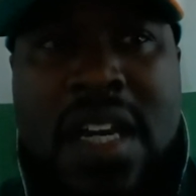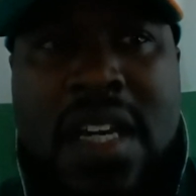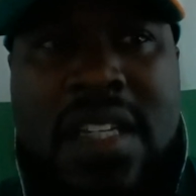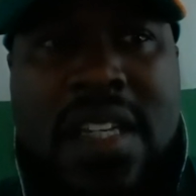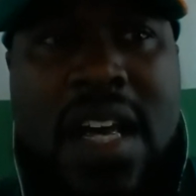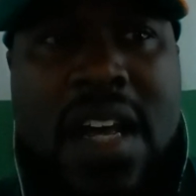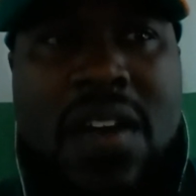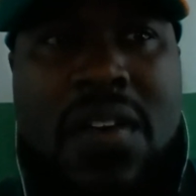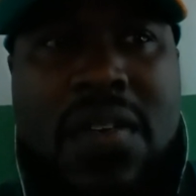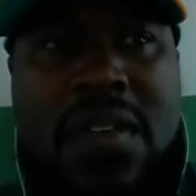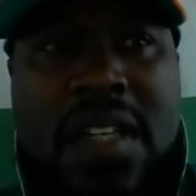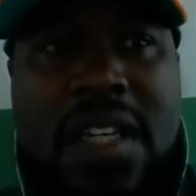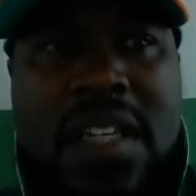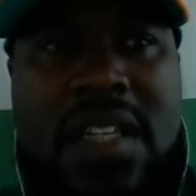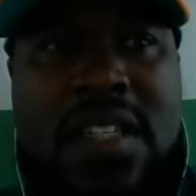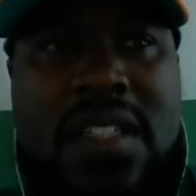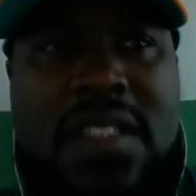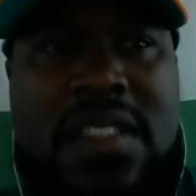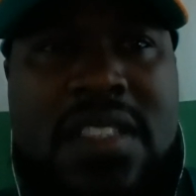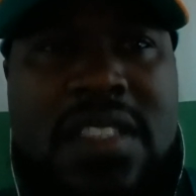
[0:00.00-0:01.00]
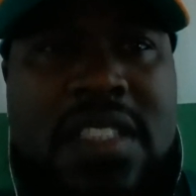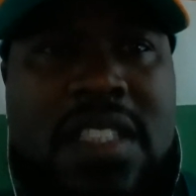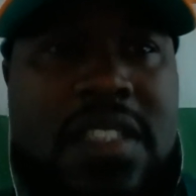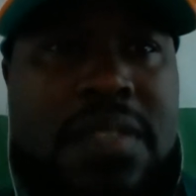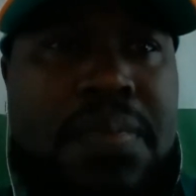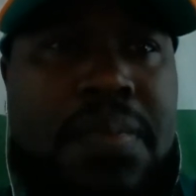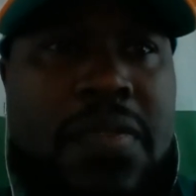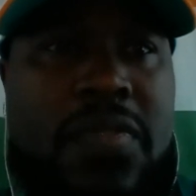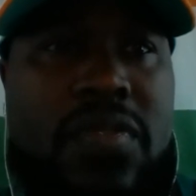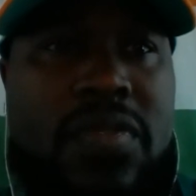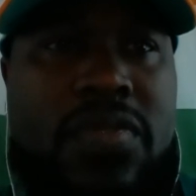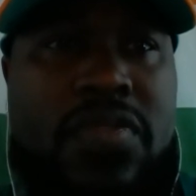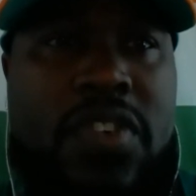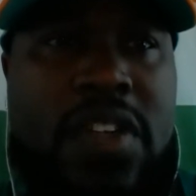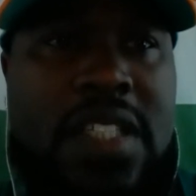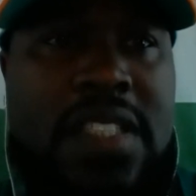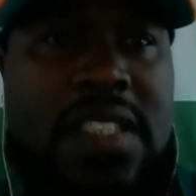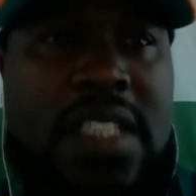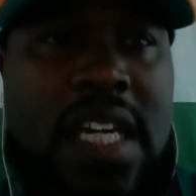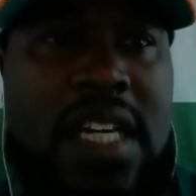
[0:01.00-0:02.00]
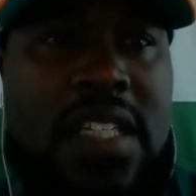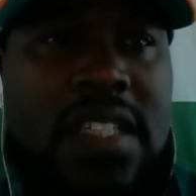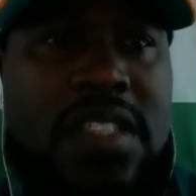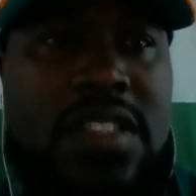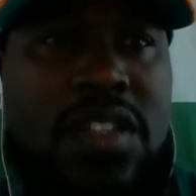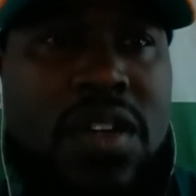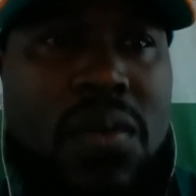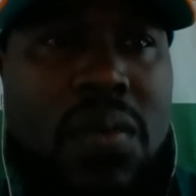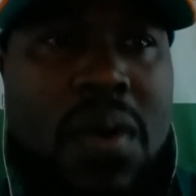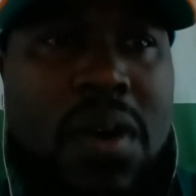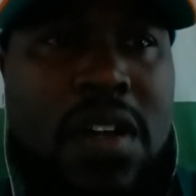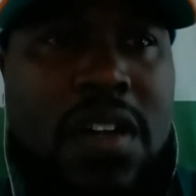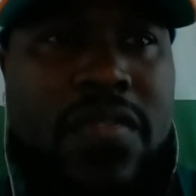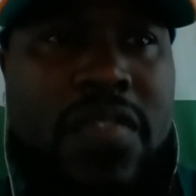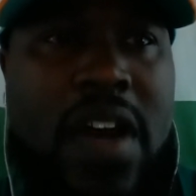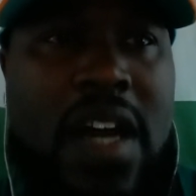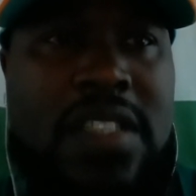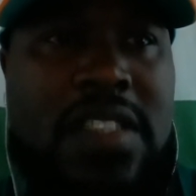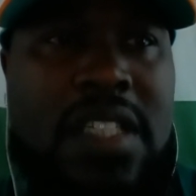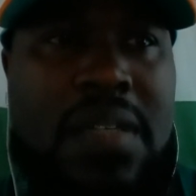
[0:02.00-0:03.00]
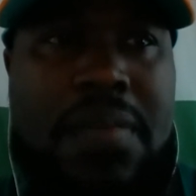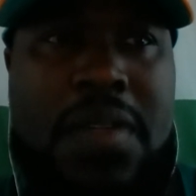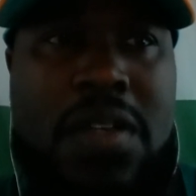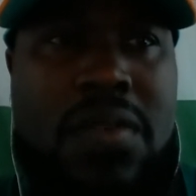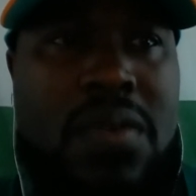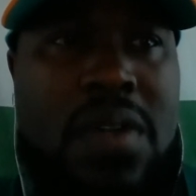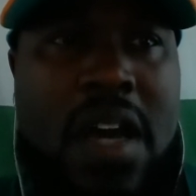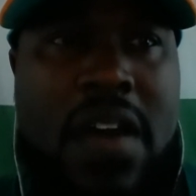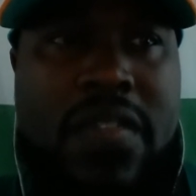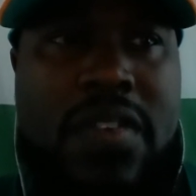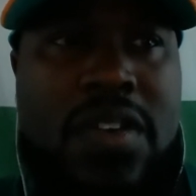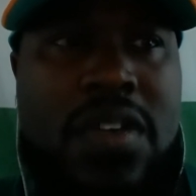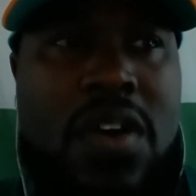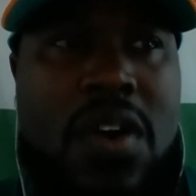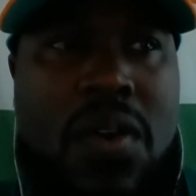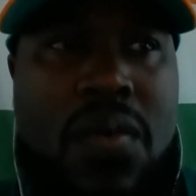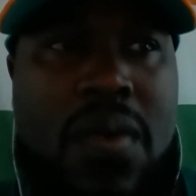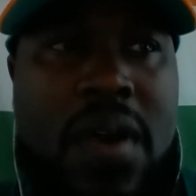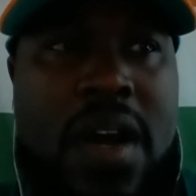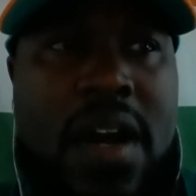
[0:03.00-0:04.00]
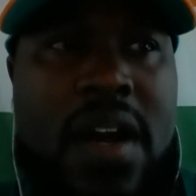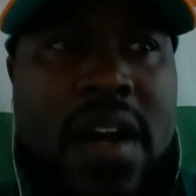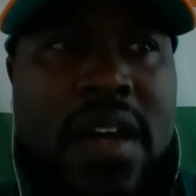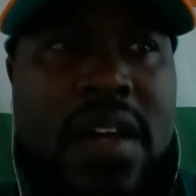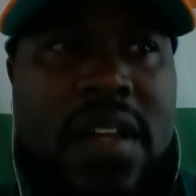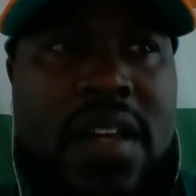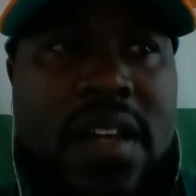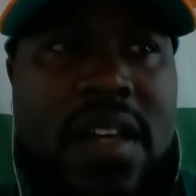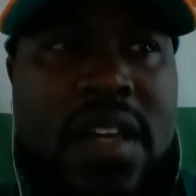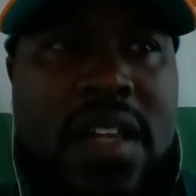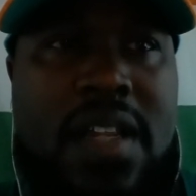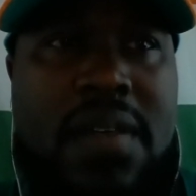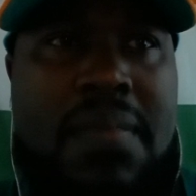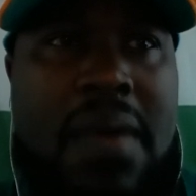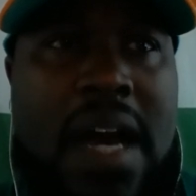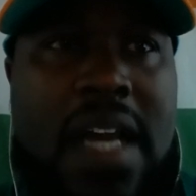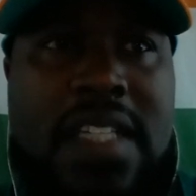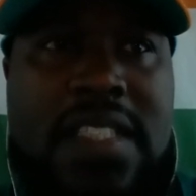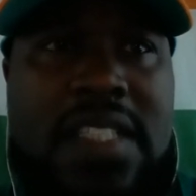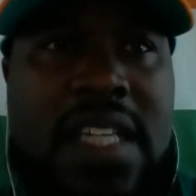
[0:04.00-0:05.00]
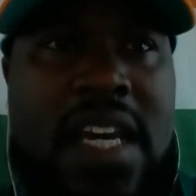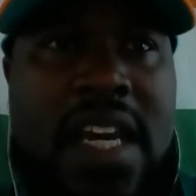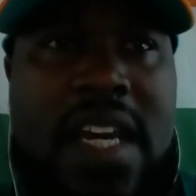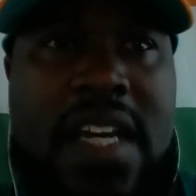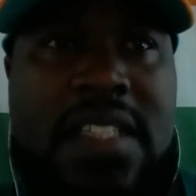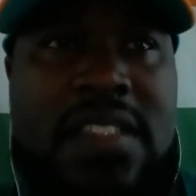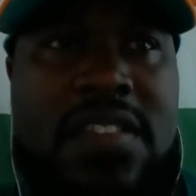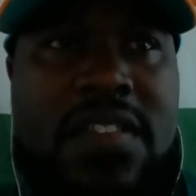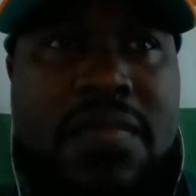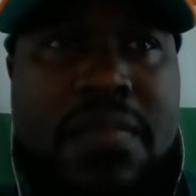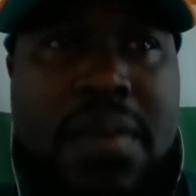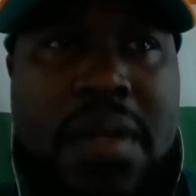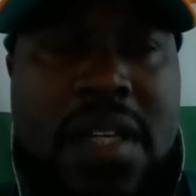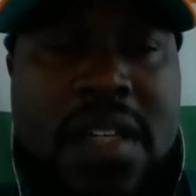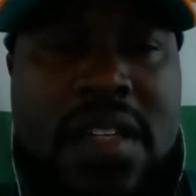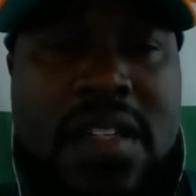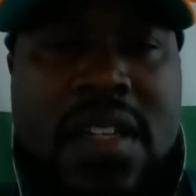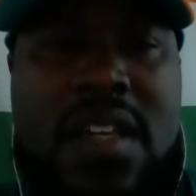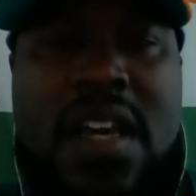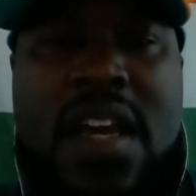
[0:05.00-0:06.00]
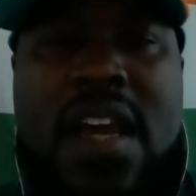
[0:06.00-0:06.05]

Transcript: not only just for the sake of this coronavirus thing, but you never know where anybody's hands have been.